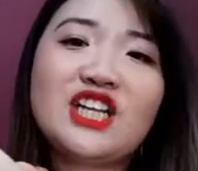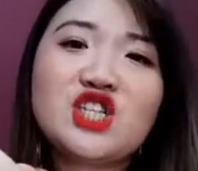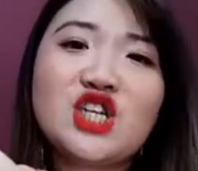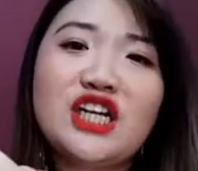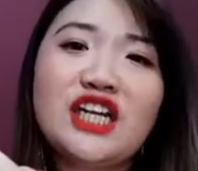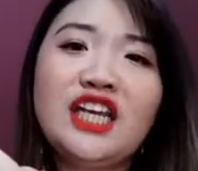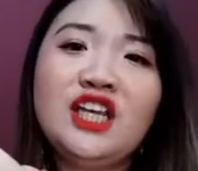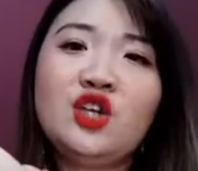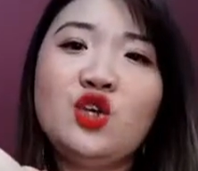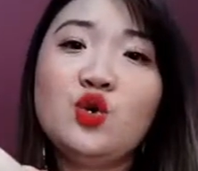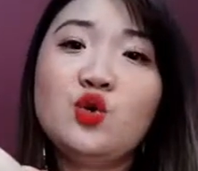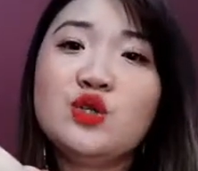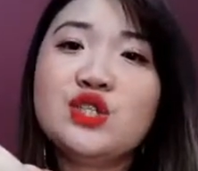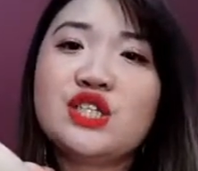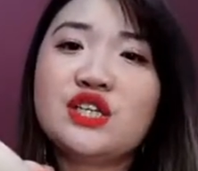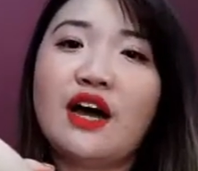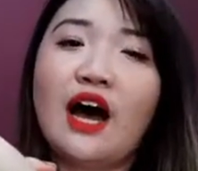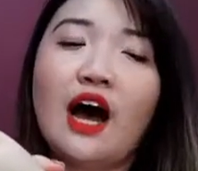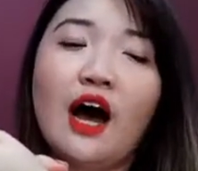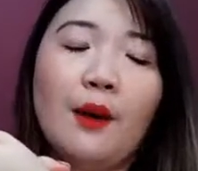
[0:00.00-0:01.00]
actually
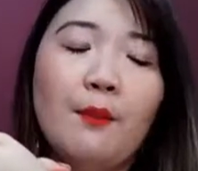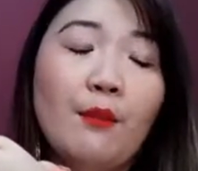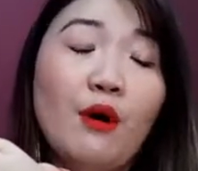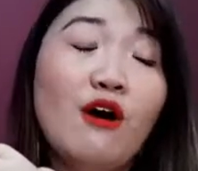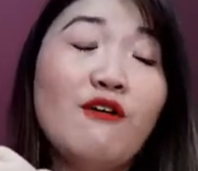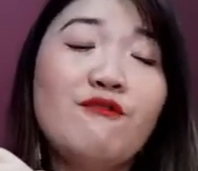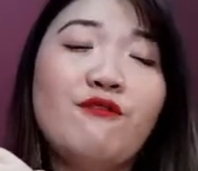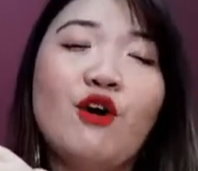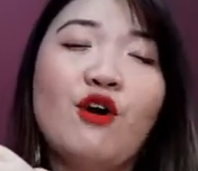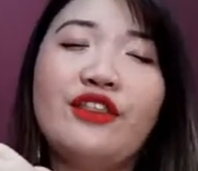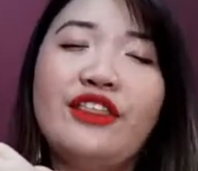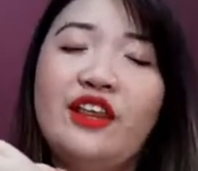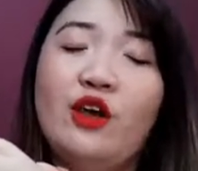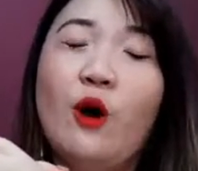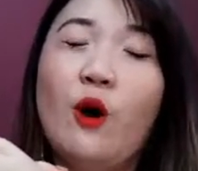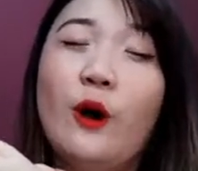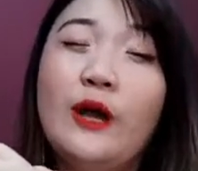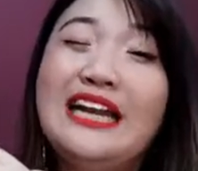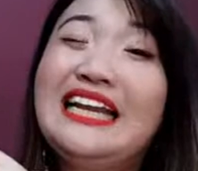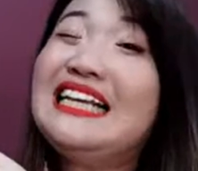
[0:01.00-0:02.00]
used uh, more for
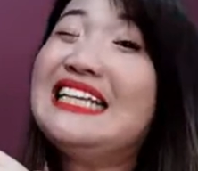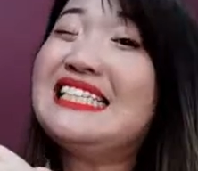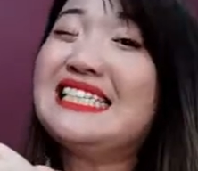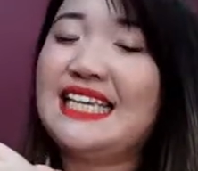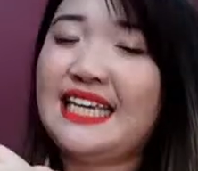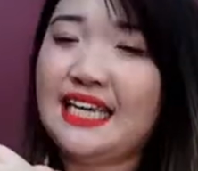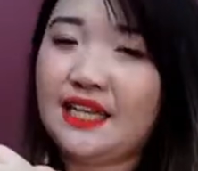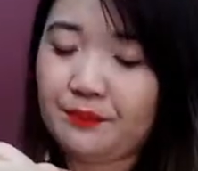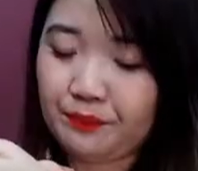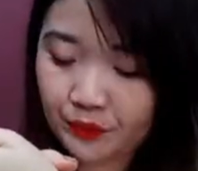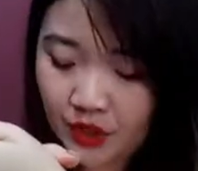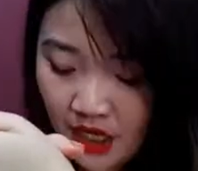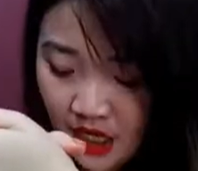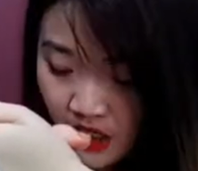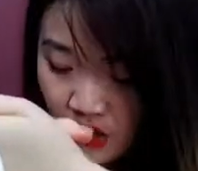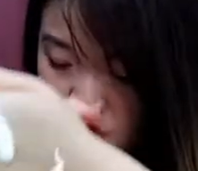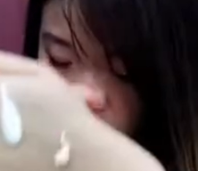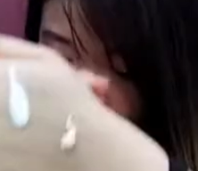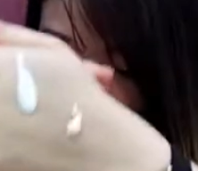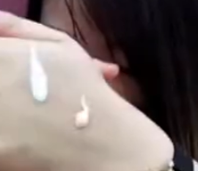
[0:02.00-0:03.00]
the oily skin.
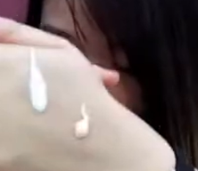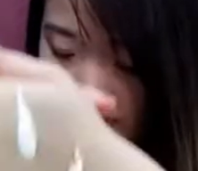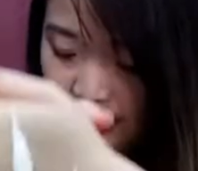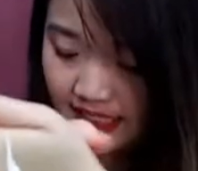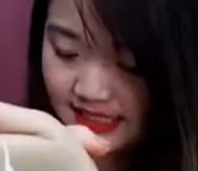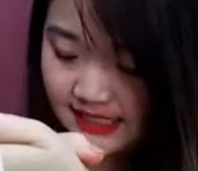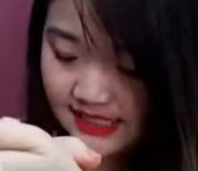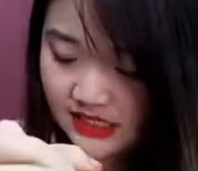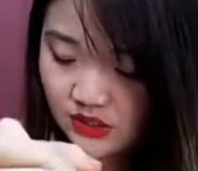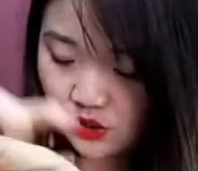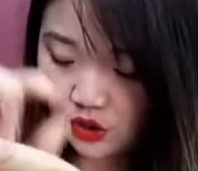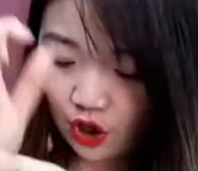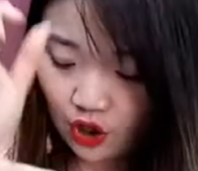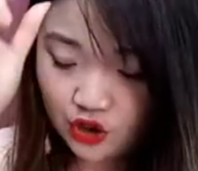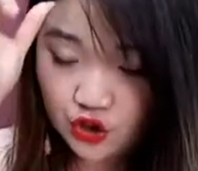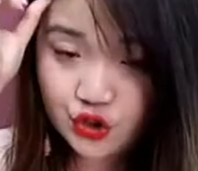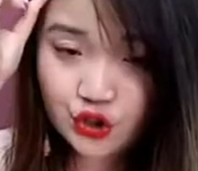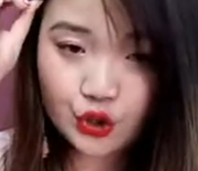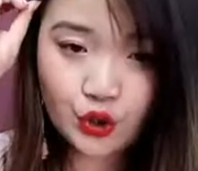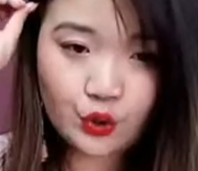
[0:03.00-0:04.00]
So how does this
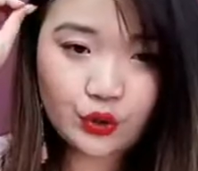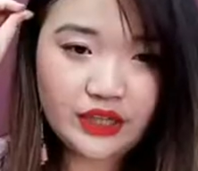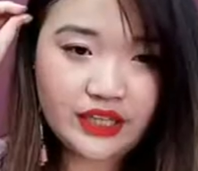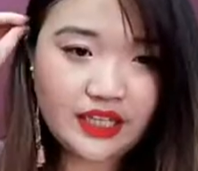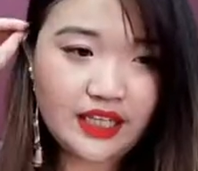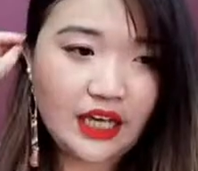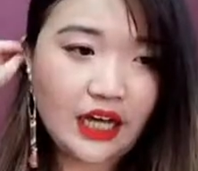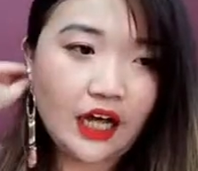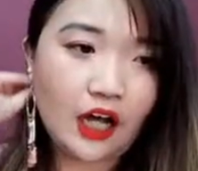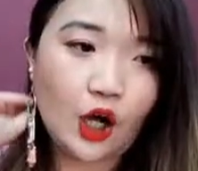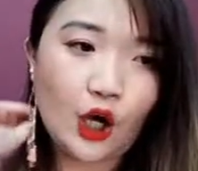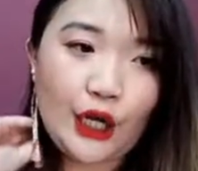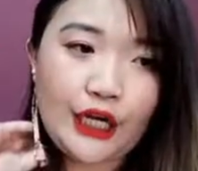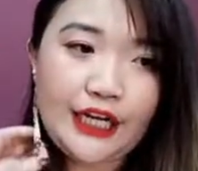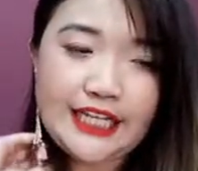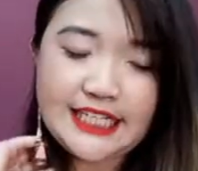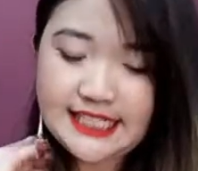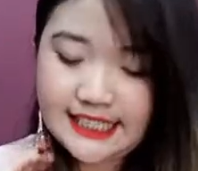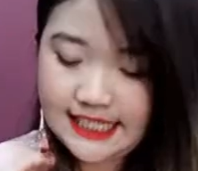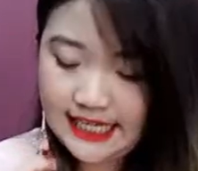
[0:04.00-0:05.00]
control the uh,
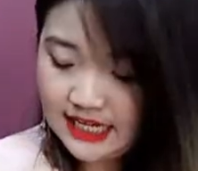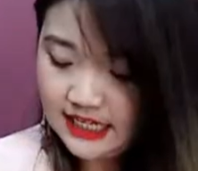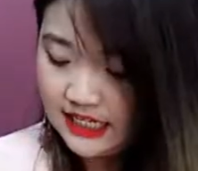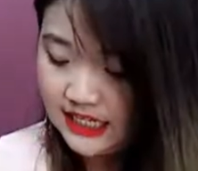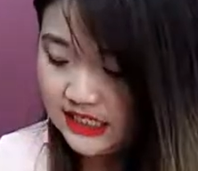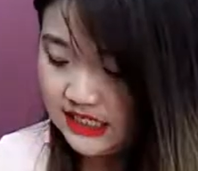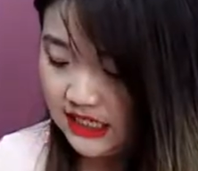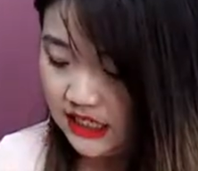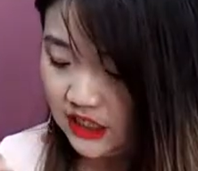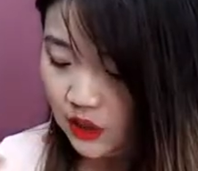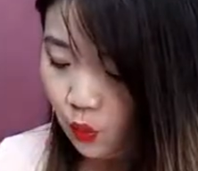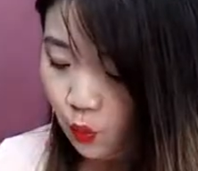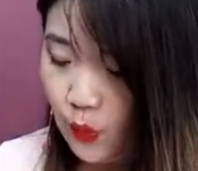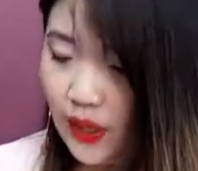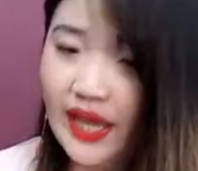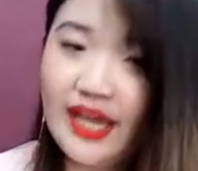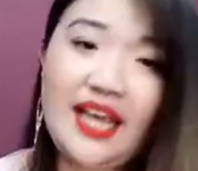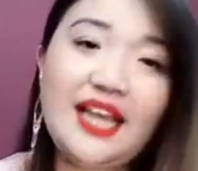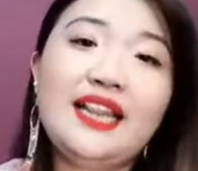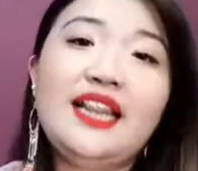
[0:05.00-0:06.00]
oily skin is in a
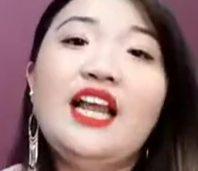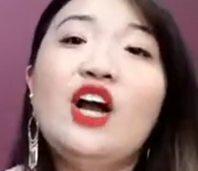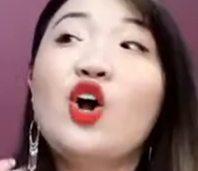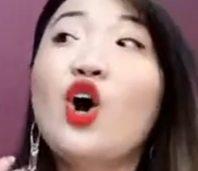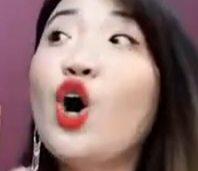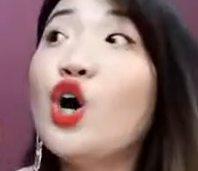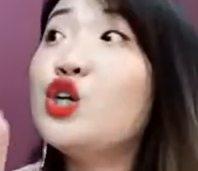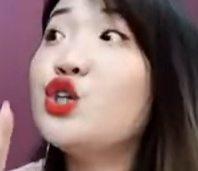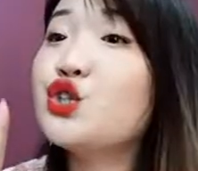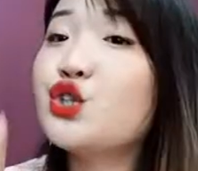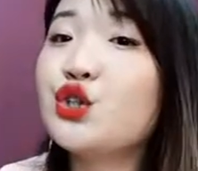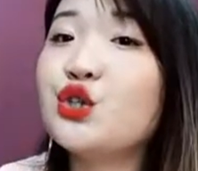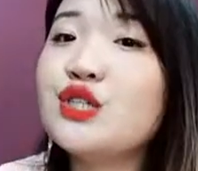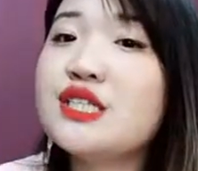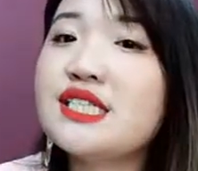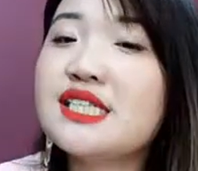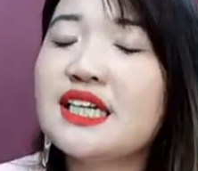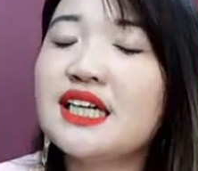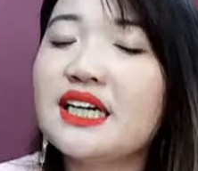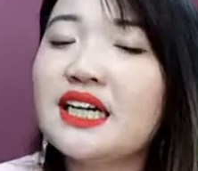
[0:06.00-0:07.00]
way it
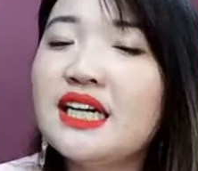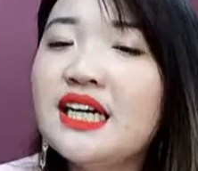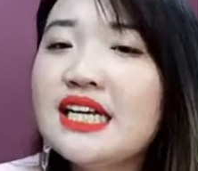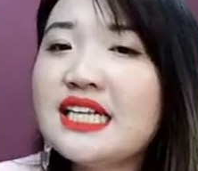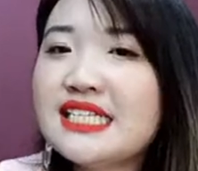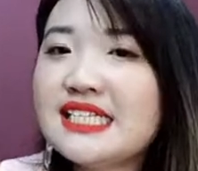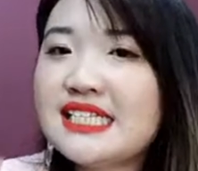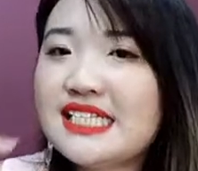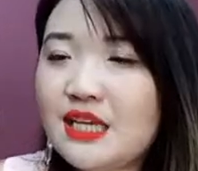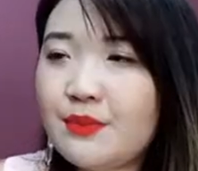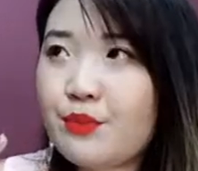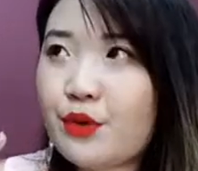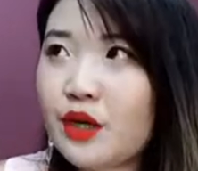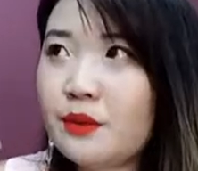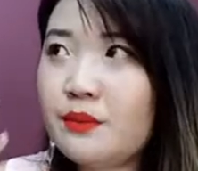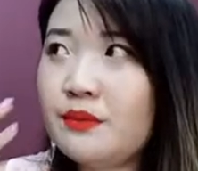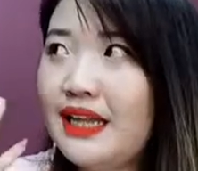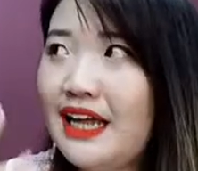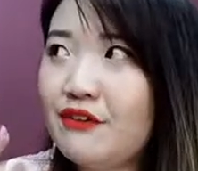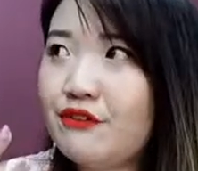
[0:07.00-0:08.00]
controls the
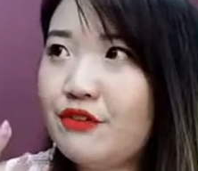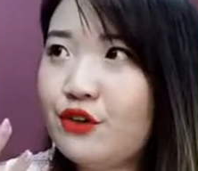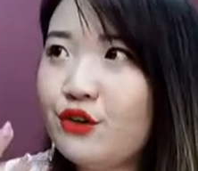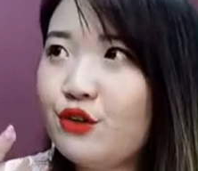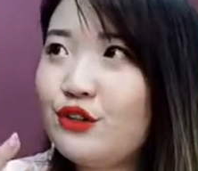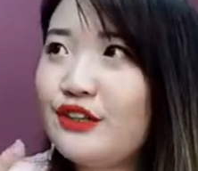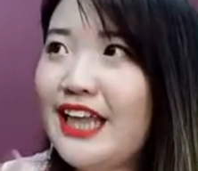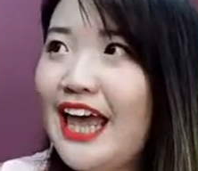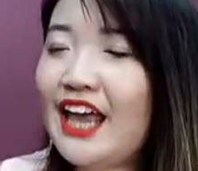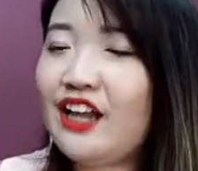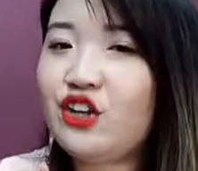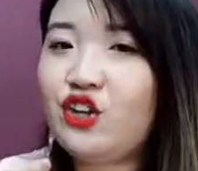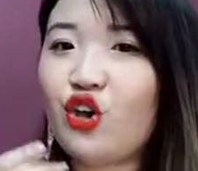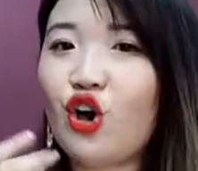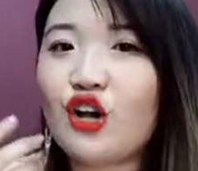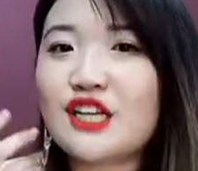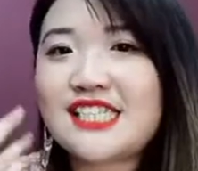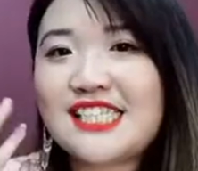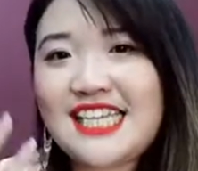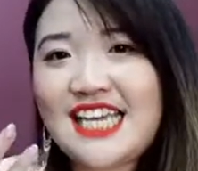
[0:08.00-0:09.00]
sebum level that
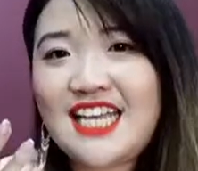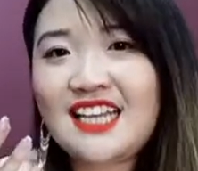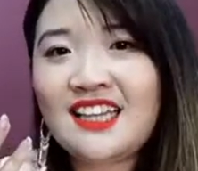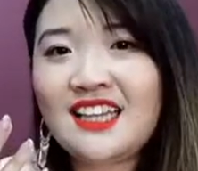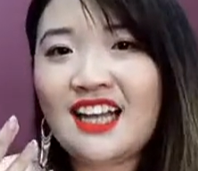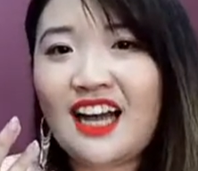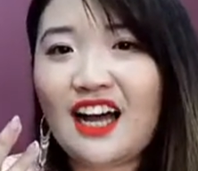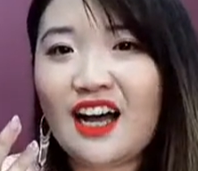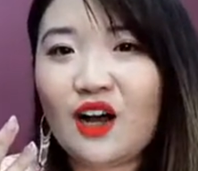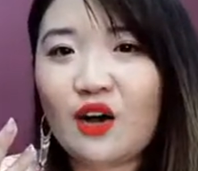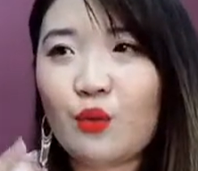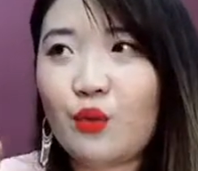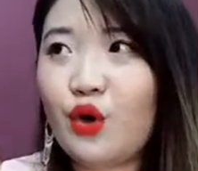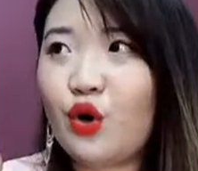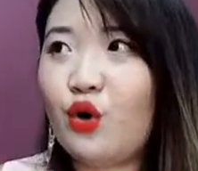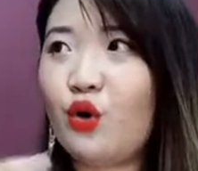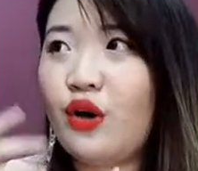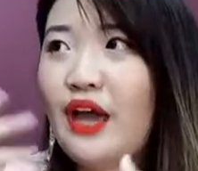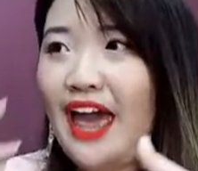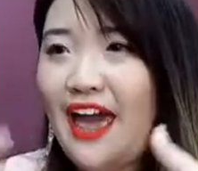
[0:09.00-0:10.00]
your skin uh,
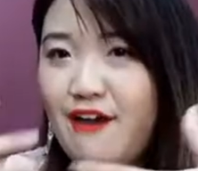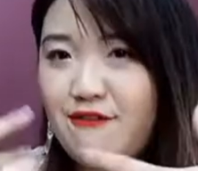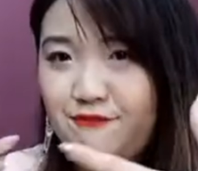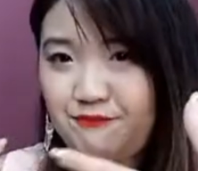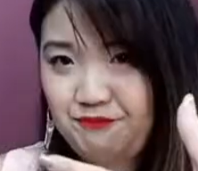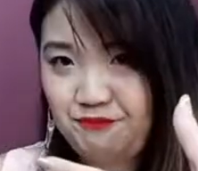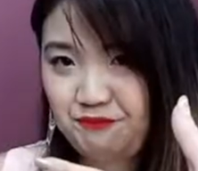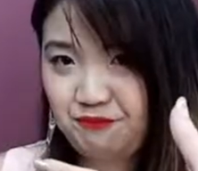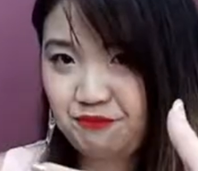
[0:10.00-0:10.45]
will have,